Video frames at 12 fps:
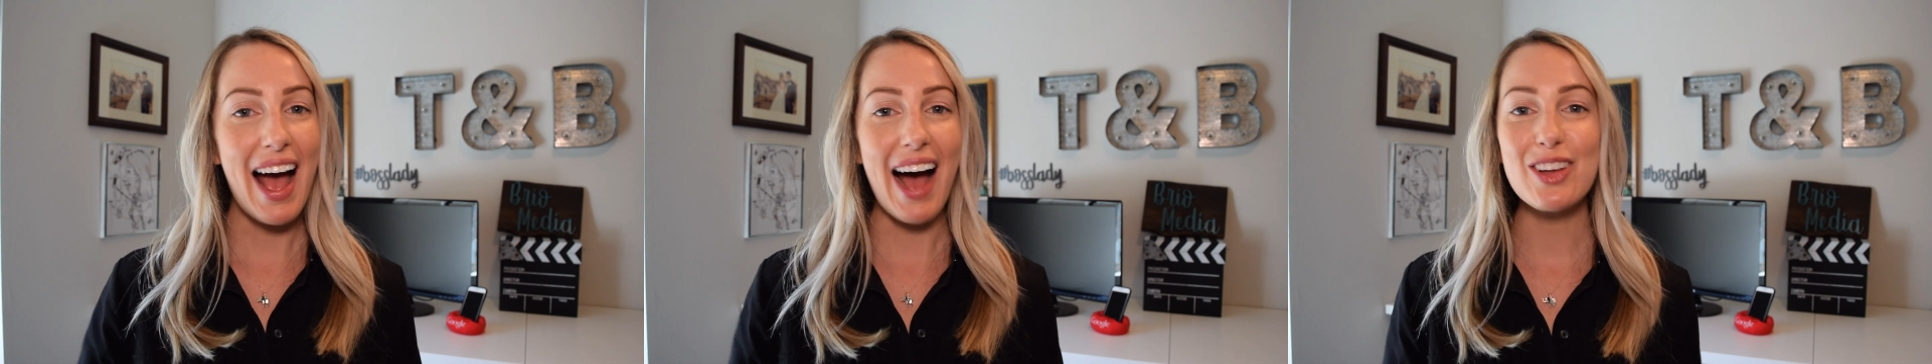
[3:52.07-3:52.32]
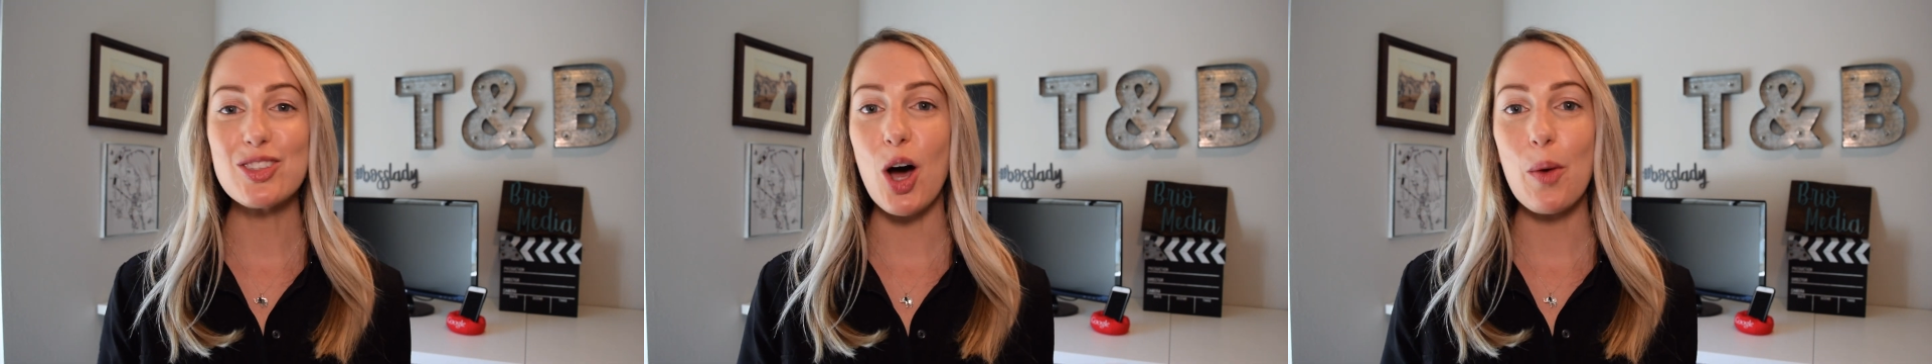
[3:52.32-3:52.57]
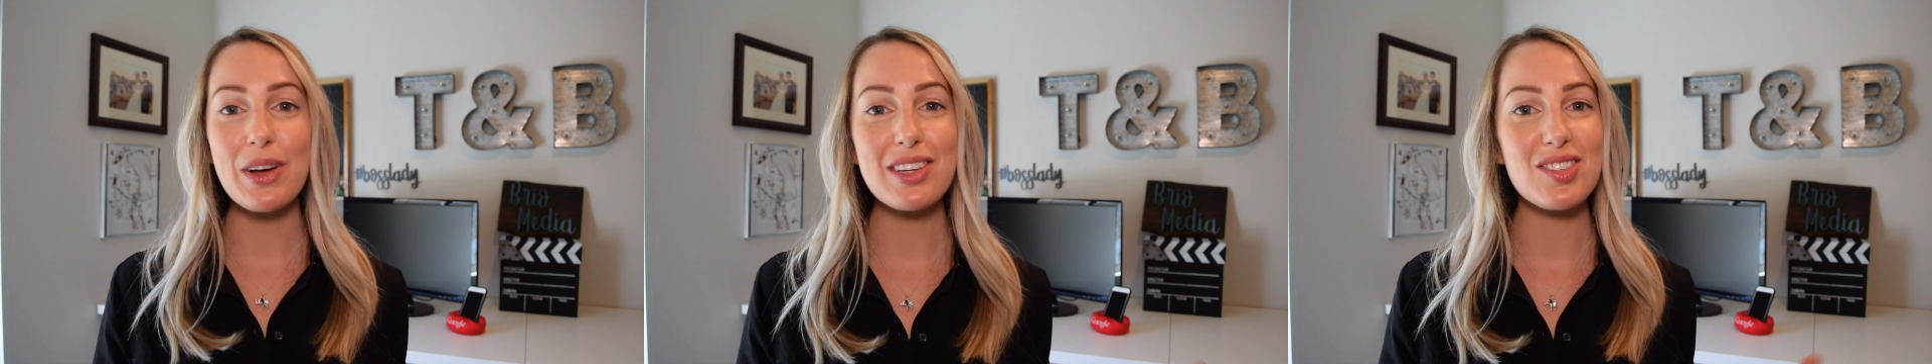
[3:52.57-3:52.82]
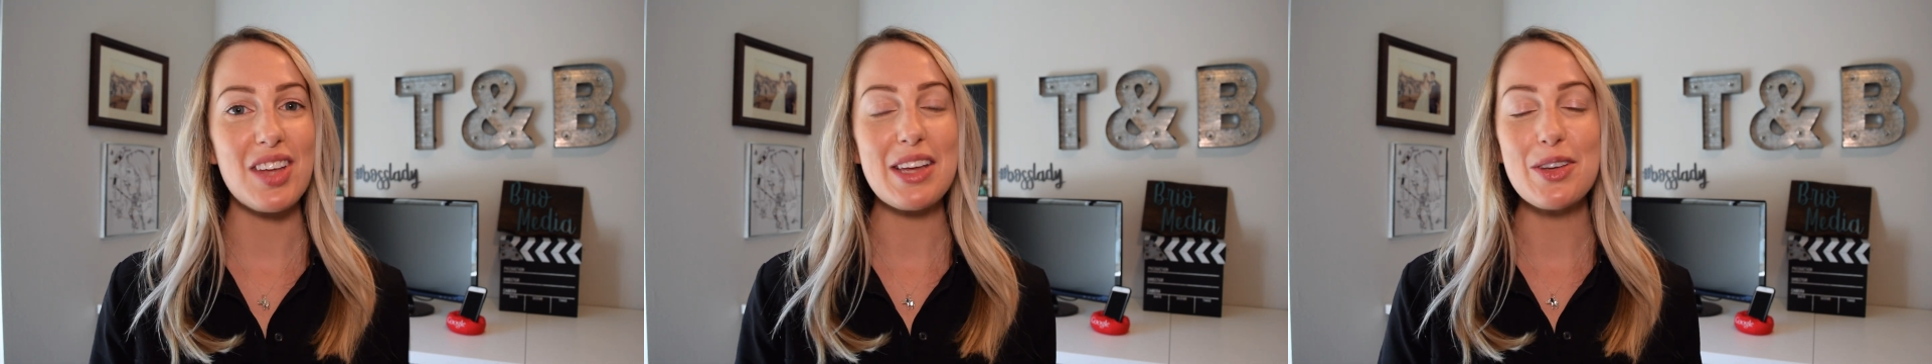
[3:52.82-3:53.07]
As
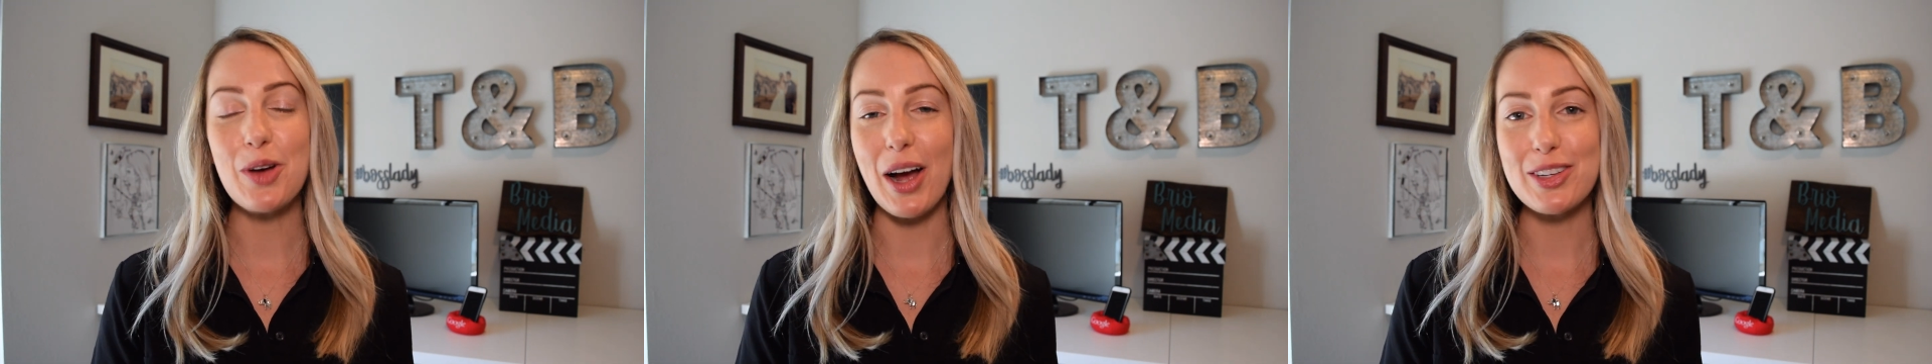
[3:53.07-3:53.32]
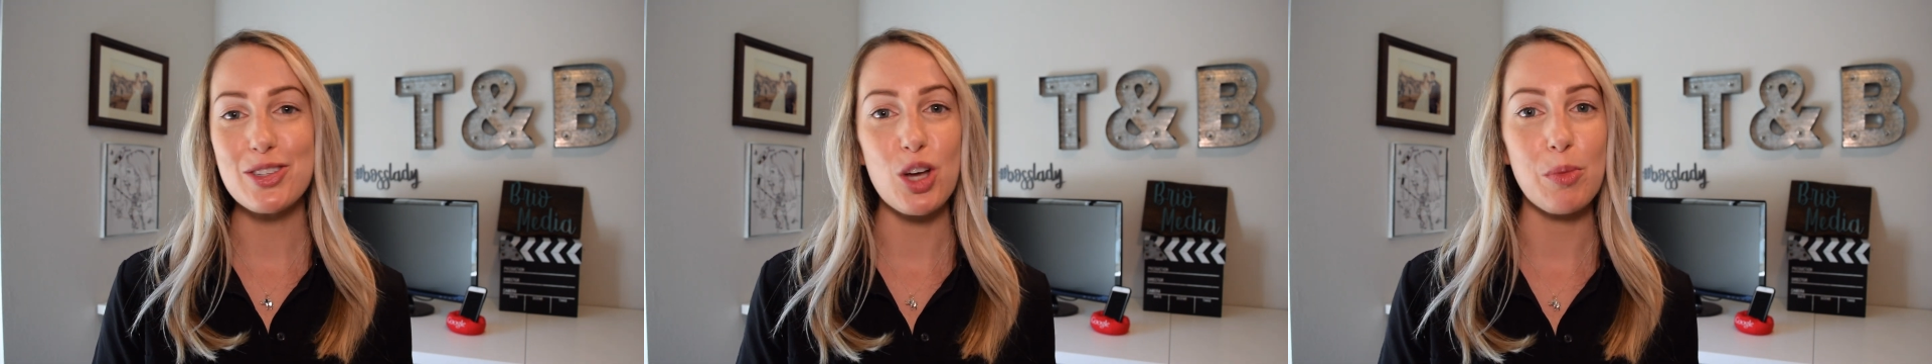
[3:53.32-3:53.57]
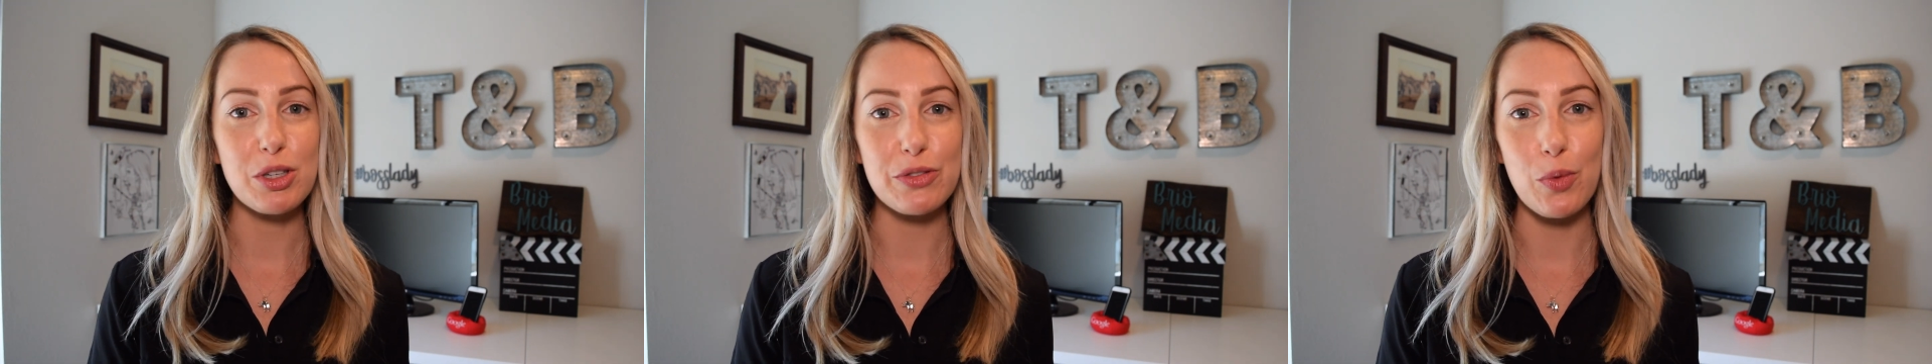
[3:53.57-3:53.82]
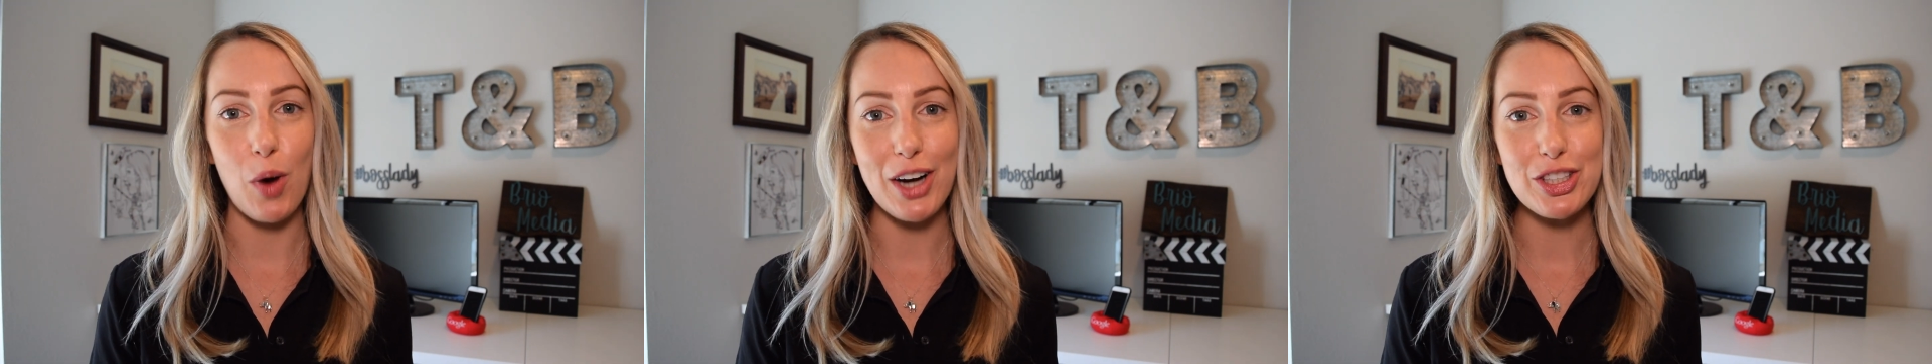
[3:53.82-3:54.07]
always, thank you guys so much
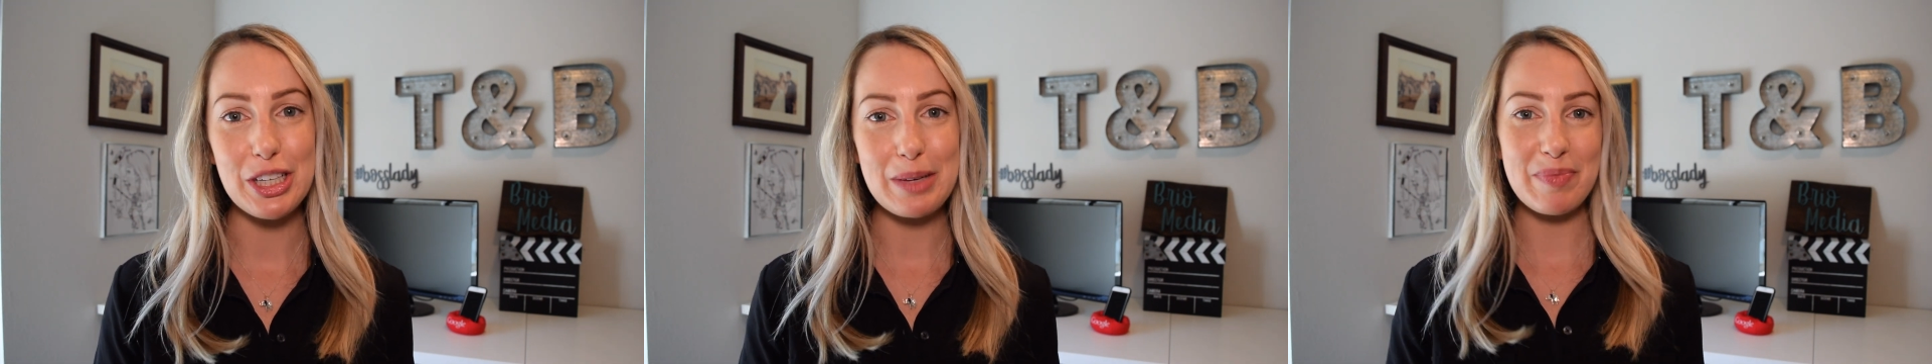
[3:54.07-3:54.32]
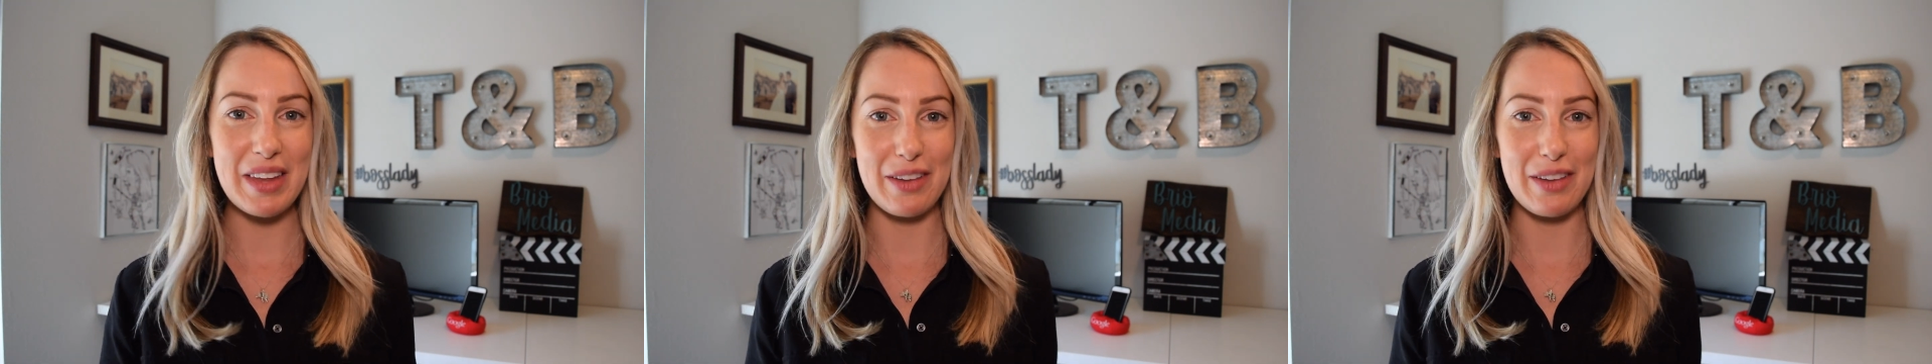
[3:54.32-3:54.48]
for watching.